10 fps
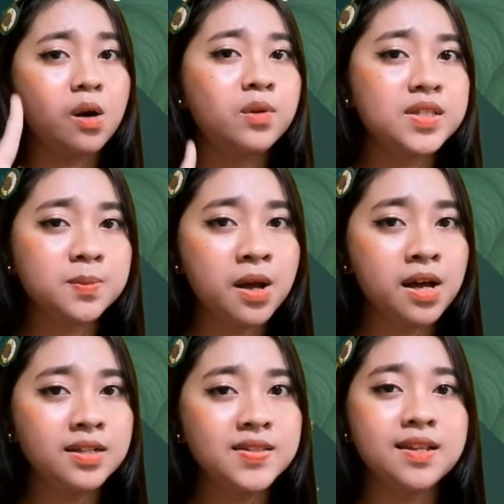
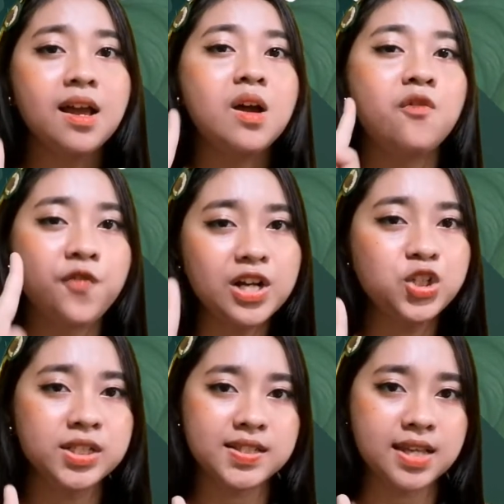Response
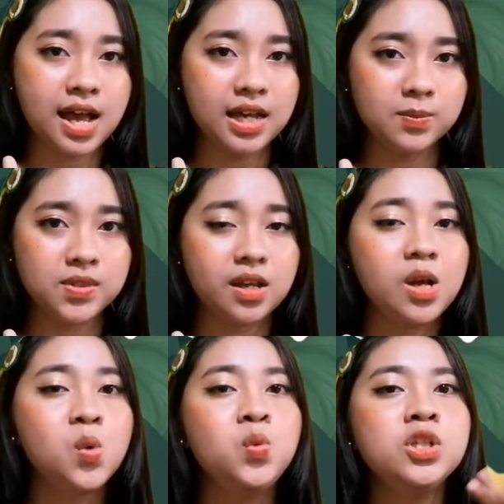functional types,
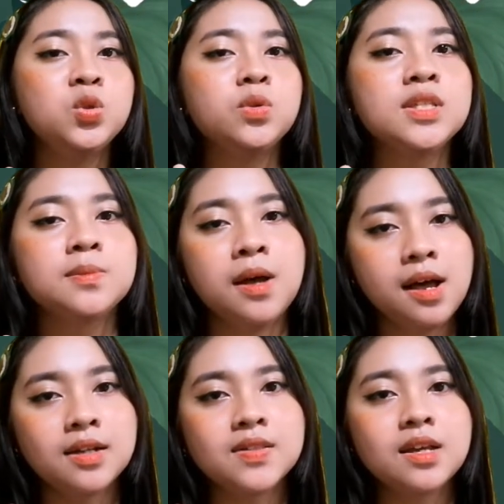which
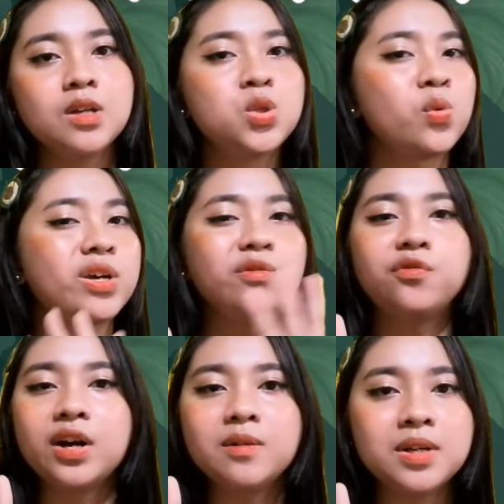responds to
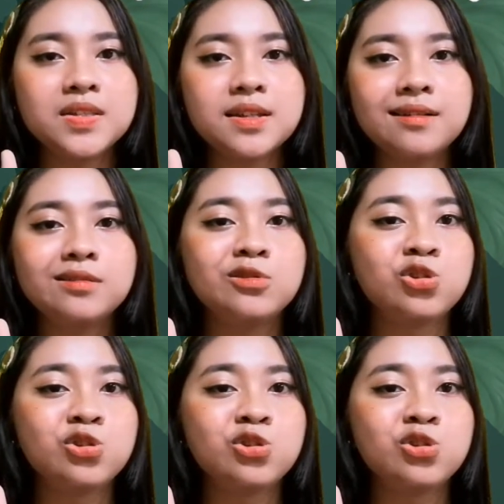environmental